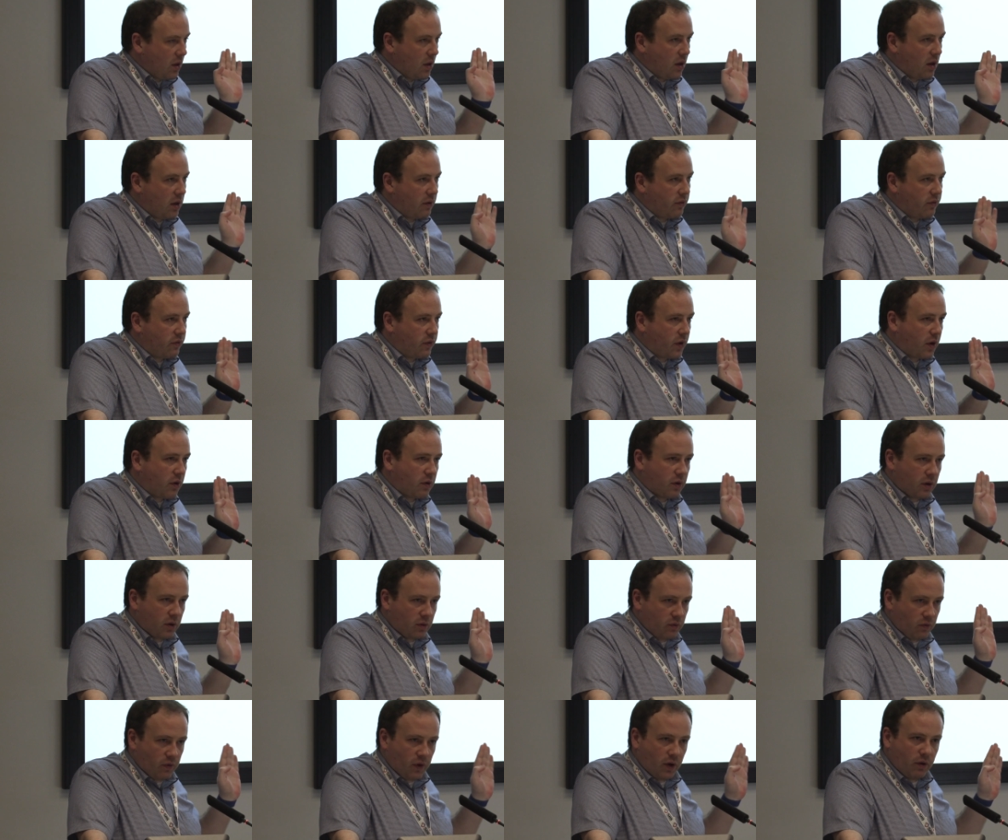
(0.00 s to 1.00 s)
I
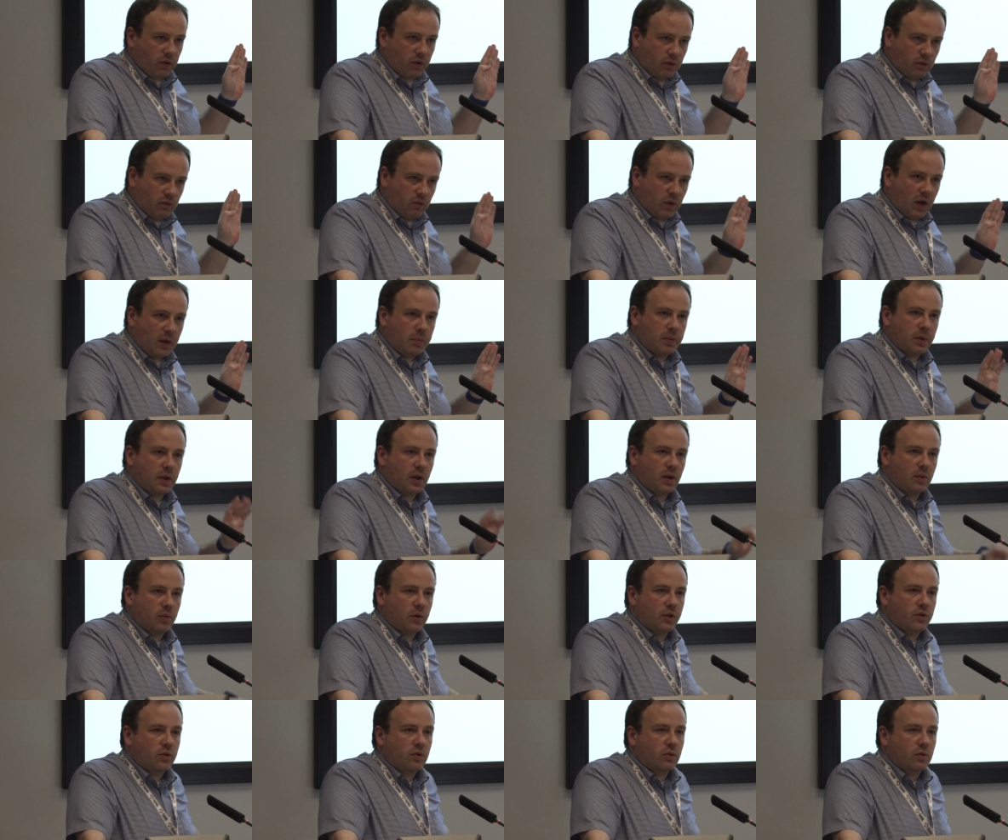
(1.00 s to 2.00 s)
very, very rapidly
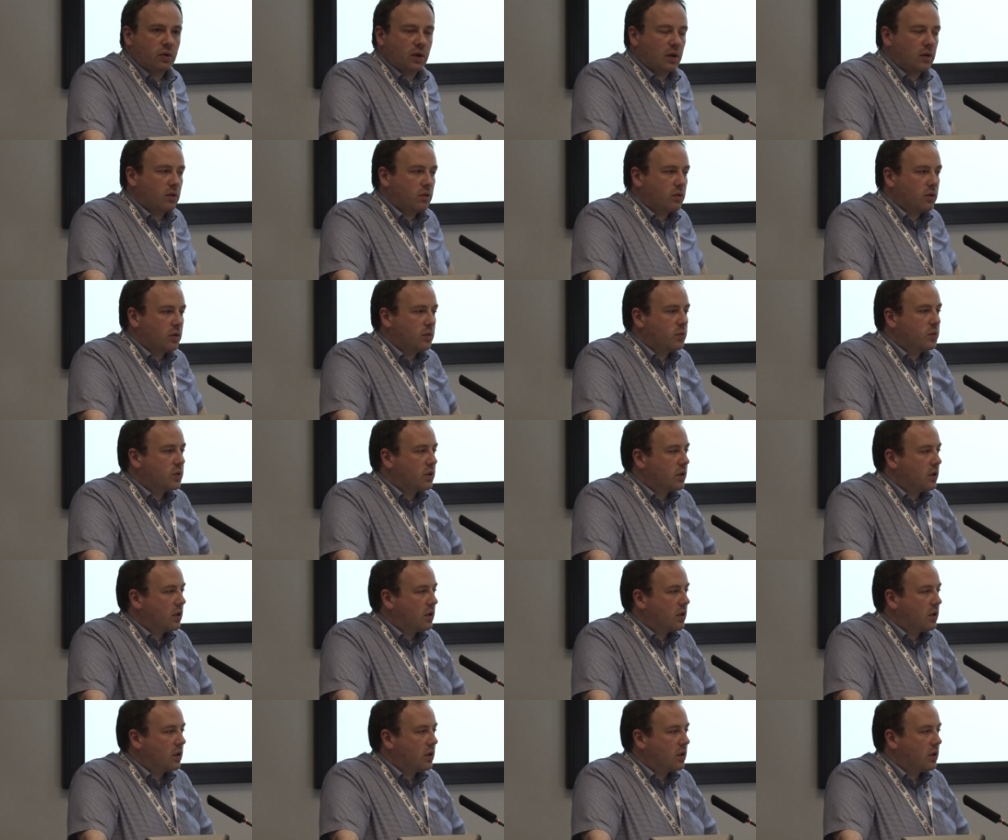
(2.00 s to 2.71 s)
went through the algorithms